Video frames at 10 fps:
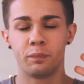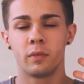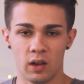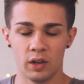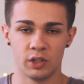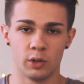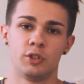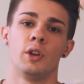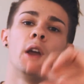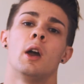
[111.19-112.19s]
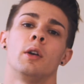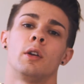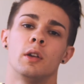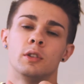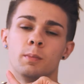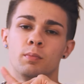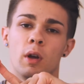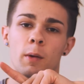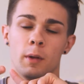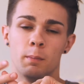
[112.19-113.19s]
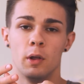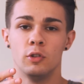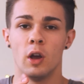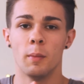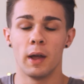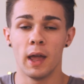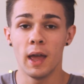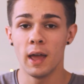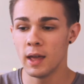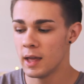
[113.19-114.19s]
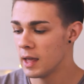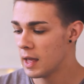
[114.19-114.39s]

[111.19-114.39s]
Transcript: Now I shall show you how I'm going to prep and blow dry my hair